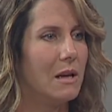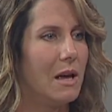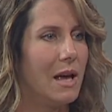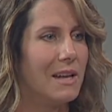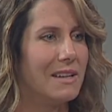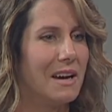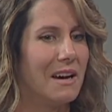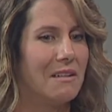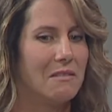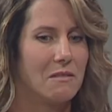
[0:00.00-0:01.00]
and
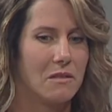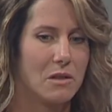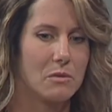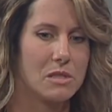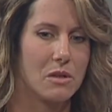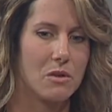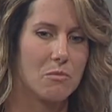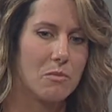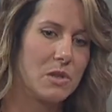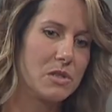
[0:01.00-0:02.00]
uh, there was a
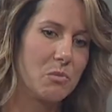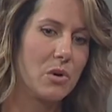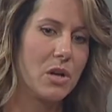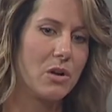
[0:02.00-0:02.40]
there's a pretty